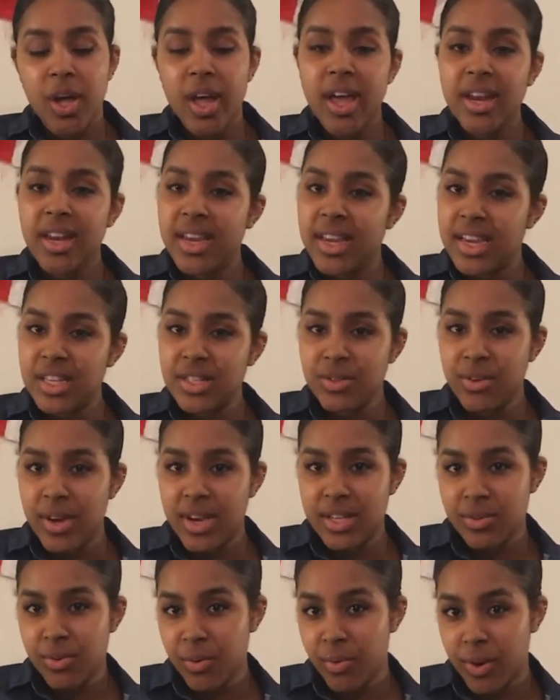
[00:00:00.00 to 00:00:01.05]
And in case you
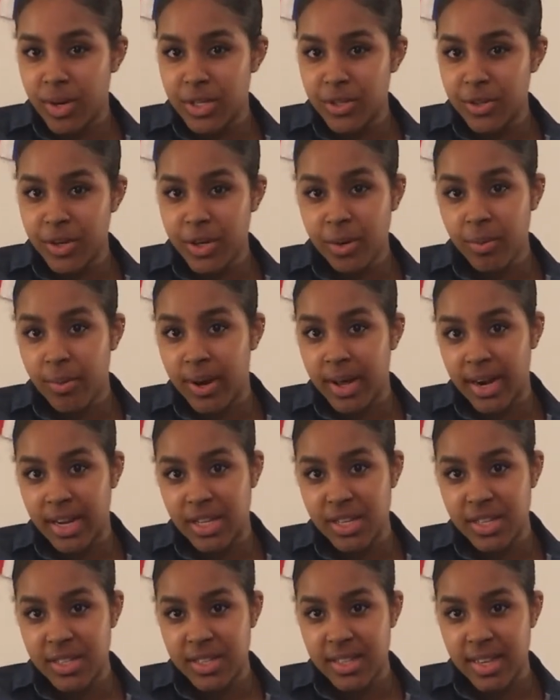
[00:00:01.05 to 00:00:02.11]
guys were wondering what I
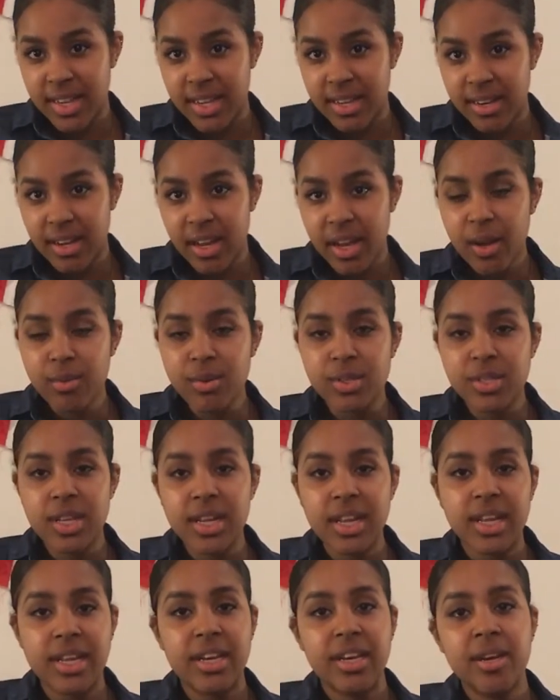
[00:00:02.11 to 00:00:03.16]
just said, it was a
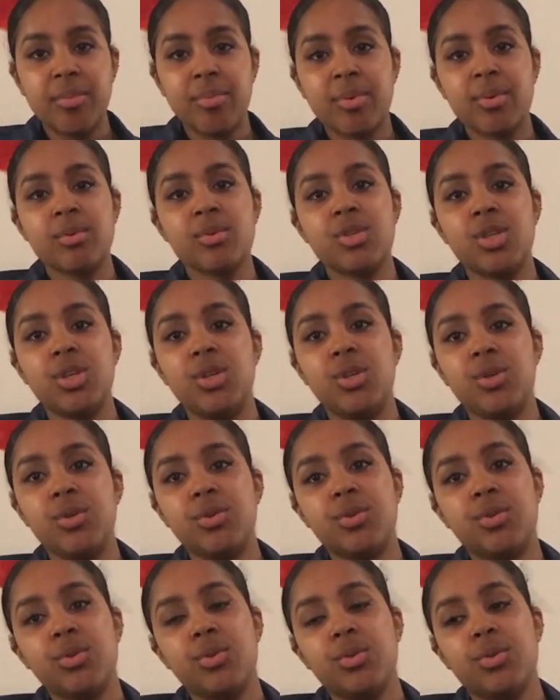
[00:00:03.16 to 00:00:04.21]
lady approaching you
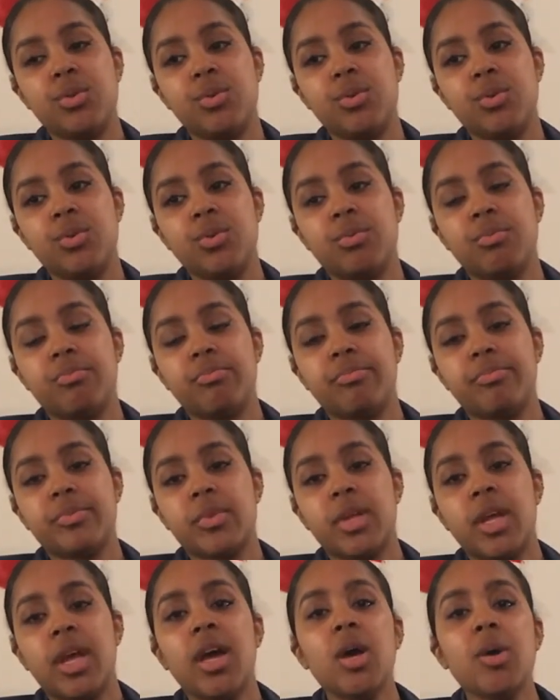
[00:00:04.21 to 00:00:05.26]
to
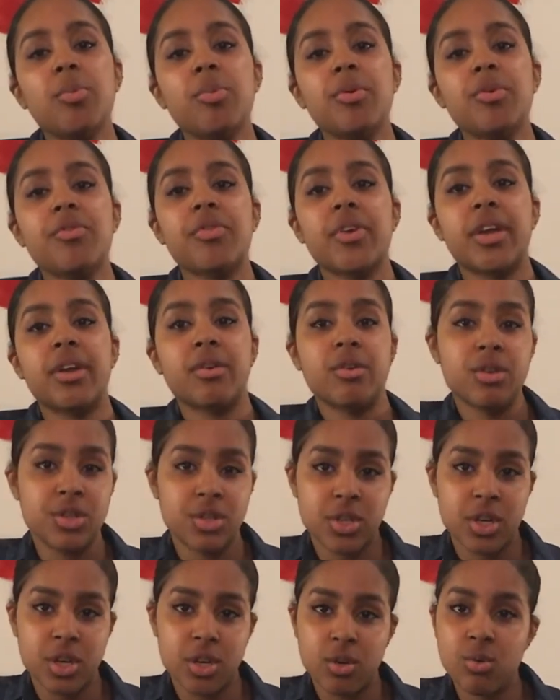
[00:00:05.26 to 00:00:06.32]
help her find her
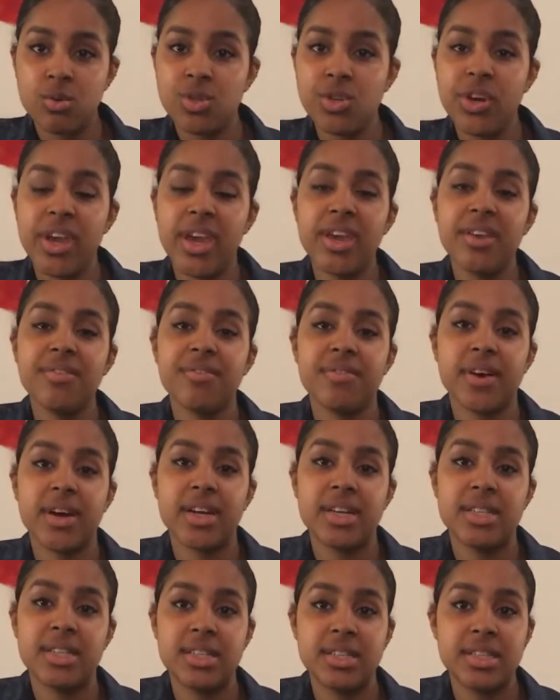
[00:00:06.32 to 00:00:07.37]
son, who she can't
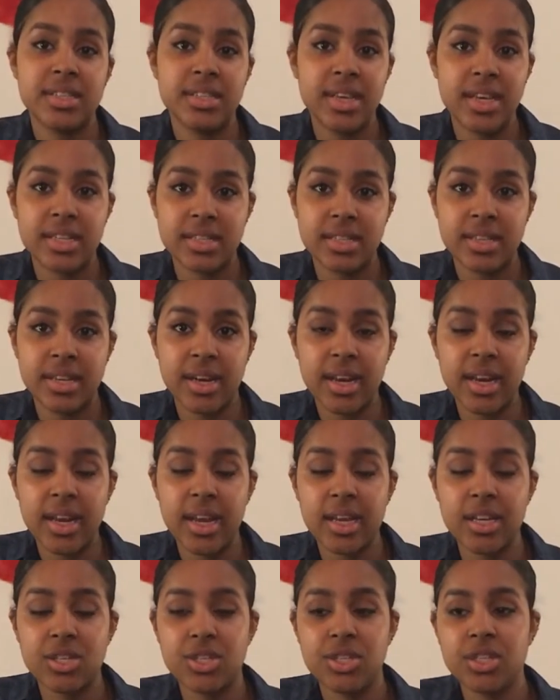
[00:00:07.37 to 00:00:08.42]
find since yesterday,
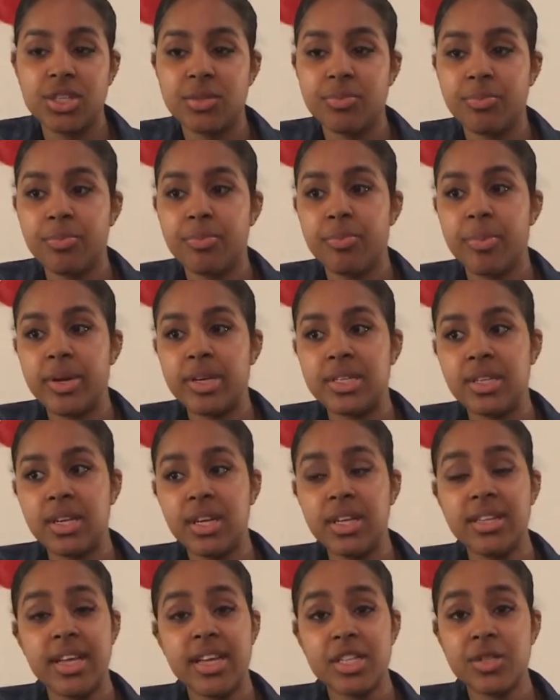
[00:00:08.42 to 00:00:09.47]
and she's
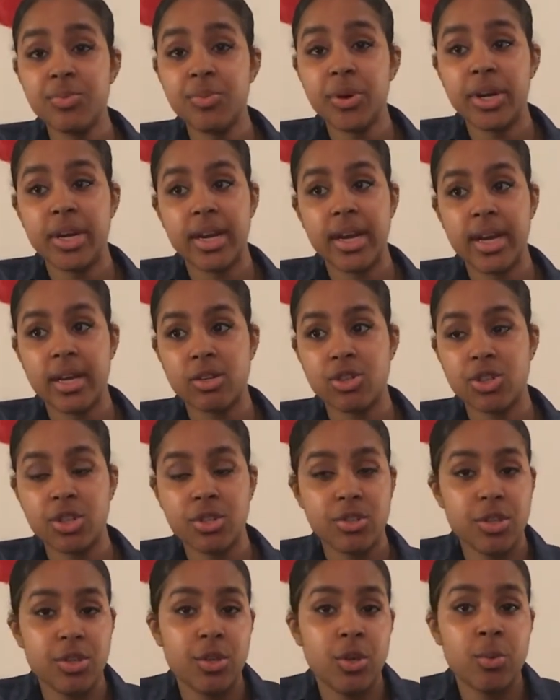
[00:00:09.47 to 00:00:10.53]
basically desperate now. She
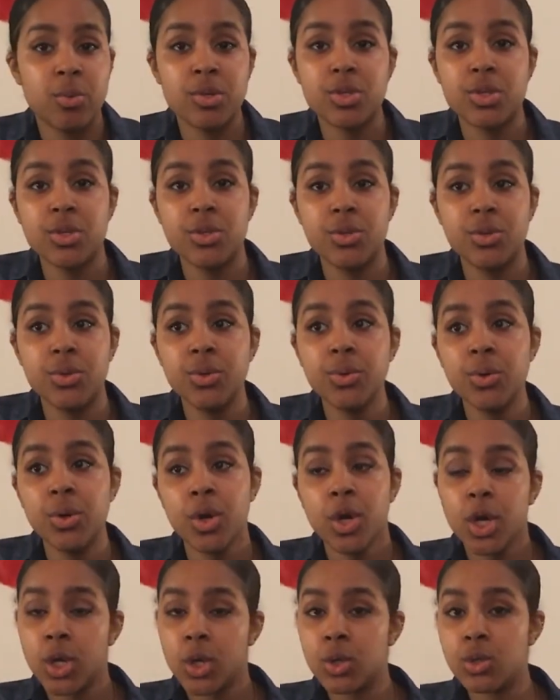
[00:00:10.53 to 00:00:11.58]
doesn't know what to do,
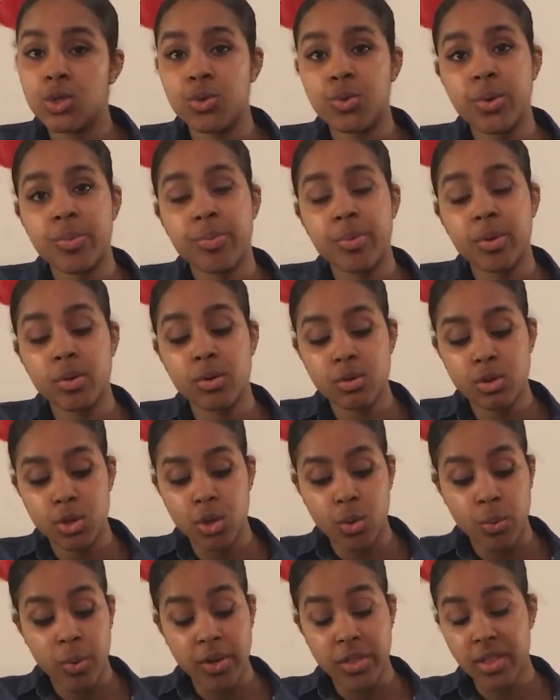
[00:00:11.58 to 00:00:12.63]
who to approach,
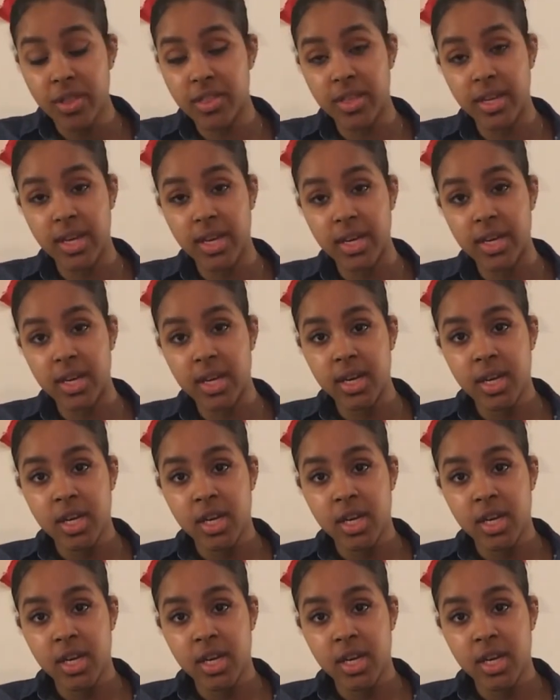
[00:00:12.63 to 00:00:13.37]
or what to think.